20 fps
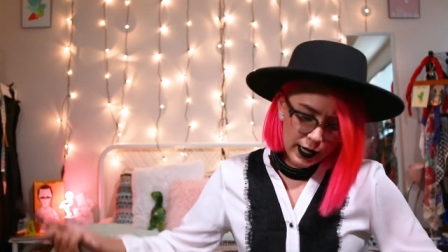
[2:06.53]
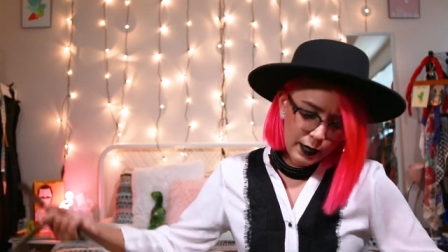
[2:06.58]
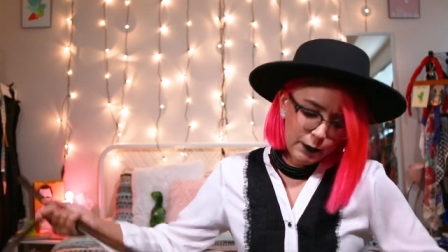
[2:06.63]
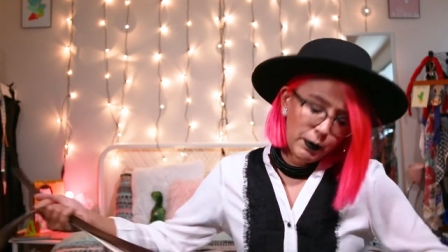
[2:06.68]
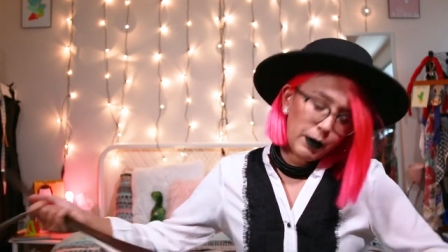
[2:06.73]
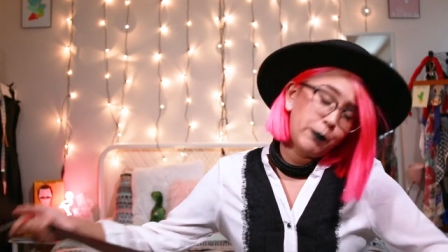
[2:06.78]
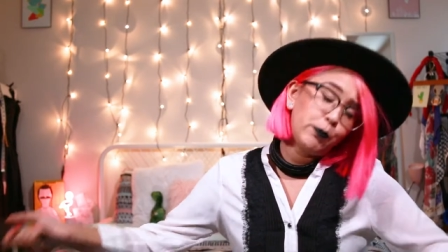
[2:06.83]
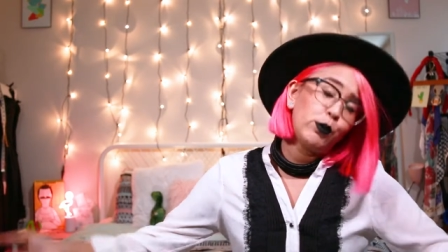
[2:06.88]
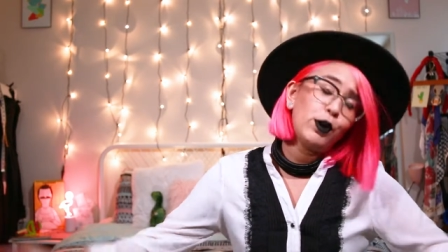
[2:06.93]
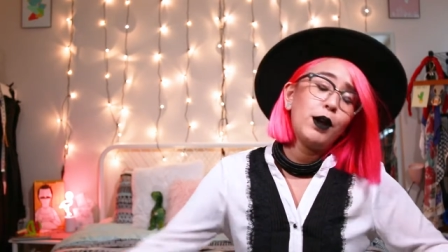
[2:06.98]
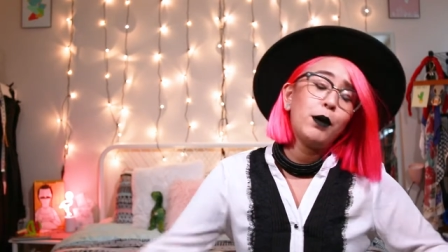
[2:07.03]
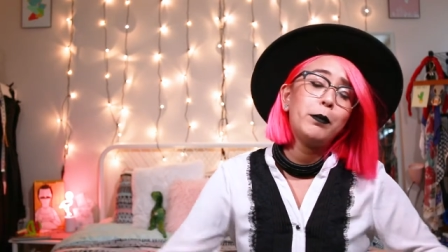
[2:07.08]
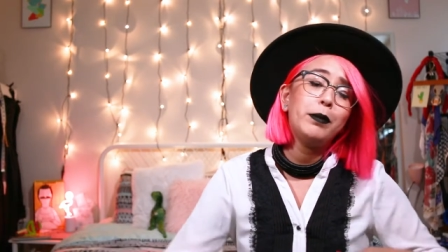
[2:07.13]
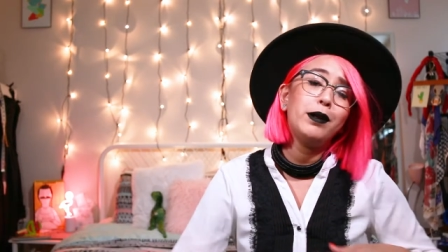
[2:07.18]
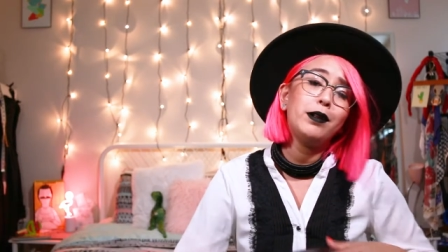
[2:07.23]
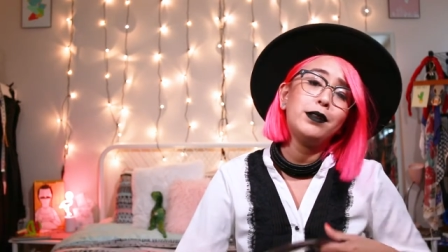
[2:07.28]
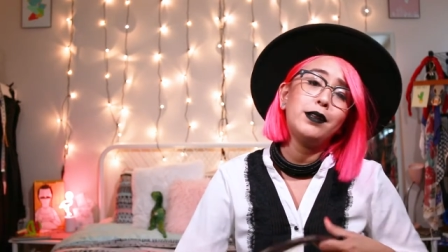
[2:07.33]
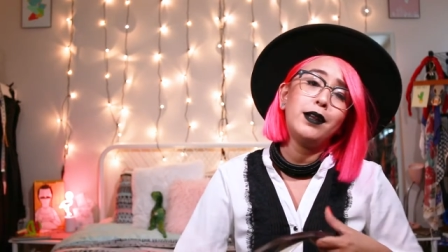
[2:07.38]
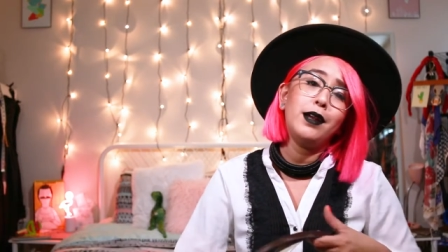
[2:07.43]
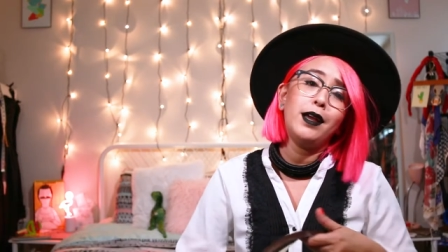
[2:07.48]
and my brown
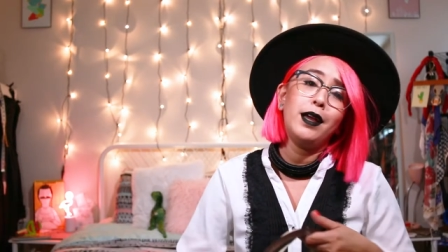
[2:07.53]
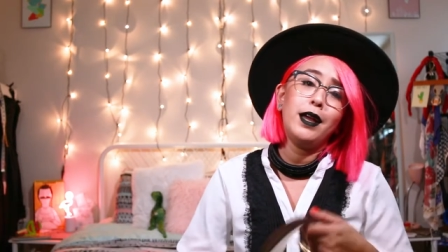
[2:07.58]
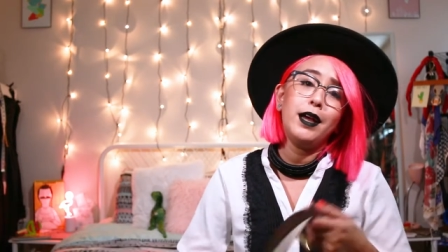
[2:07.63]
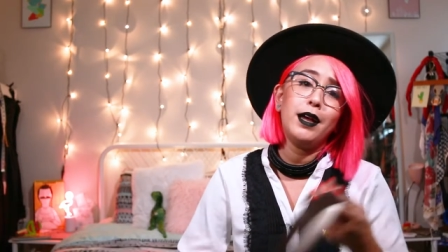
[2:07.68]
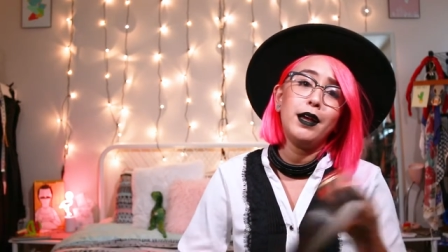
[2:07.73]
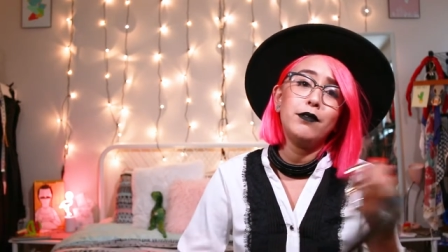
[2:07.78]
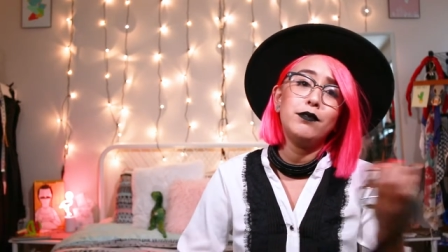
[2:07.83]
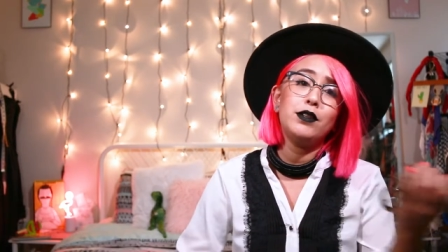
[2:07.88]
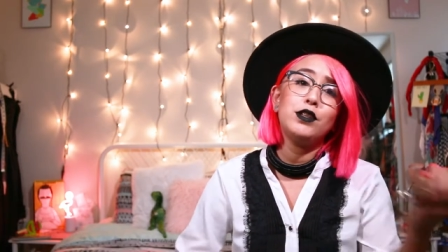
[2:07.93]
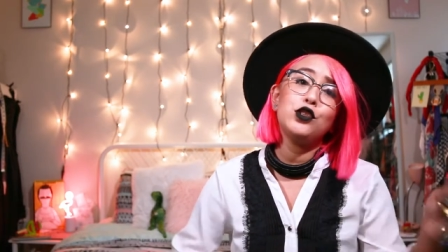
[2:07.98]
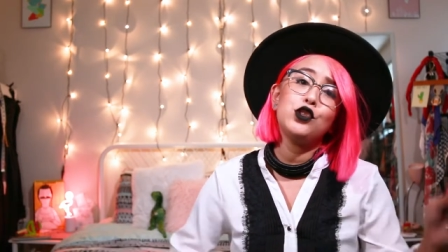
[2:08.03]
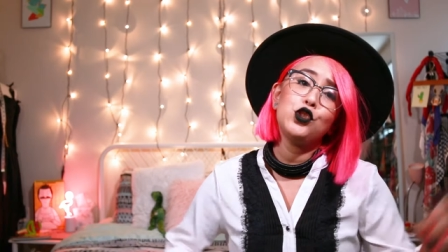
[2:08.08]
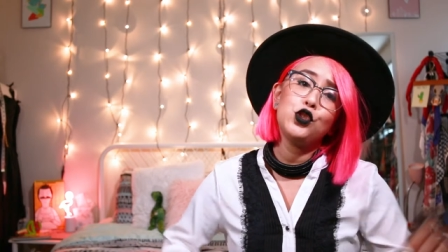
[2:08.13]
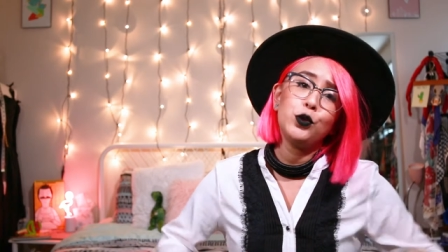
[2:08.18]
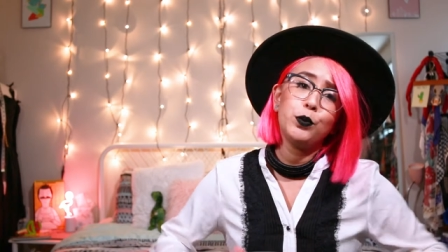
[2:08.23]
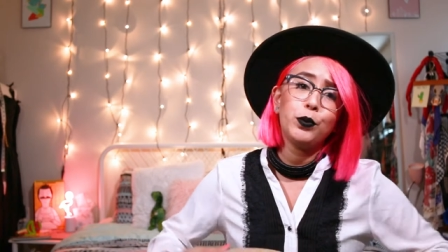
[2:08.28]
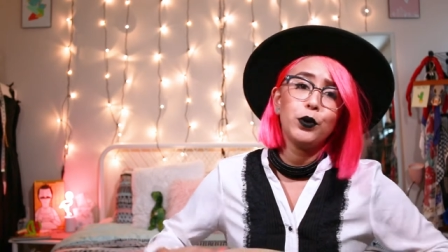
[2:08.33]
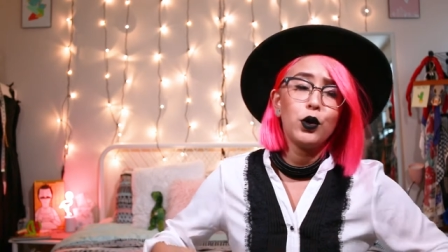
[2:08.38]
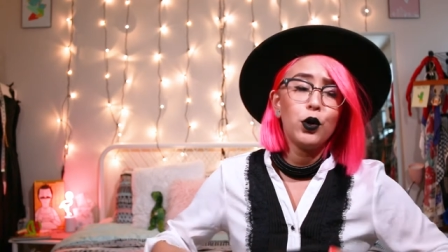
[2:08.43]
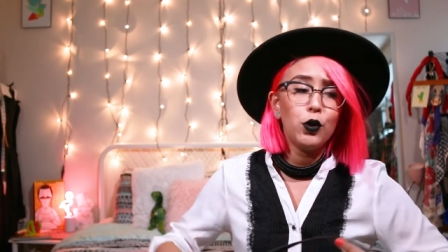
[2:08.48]
belt that I have is
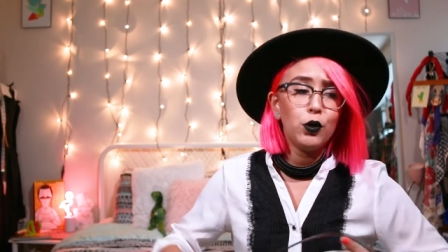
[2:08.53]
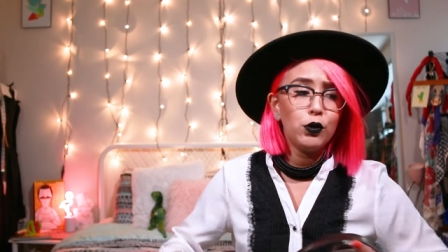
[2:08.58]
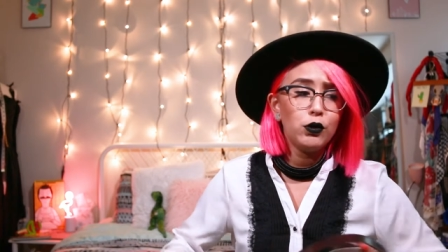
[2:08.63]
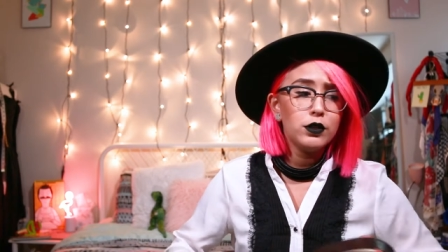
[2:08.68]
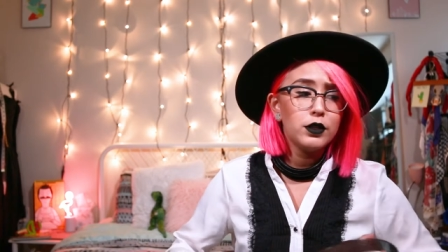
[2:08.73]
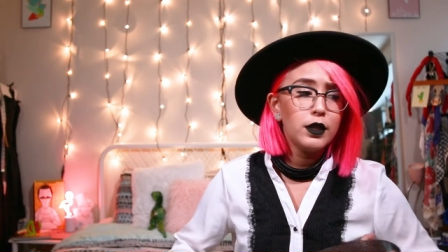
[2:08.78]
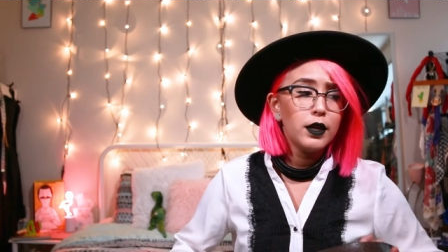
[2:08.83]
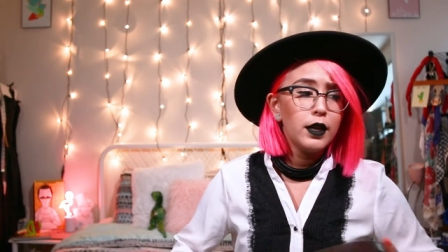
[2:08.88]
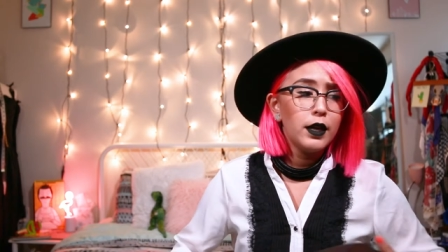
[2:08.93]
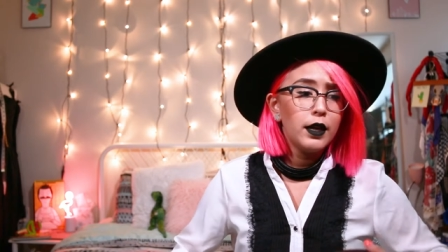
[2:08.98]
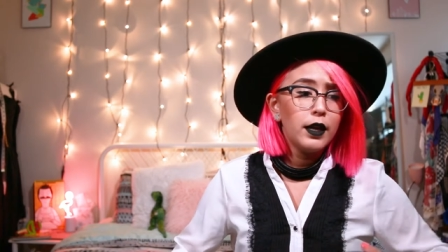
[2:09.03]
super old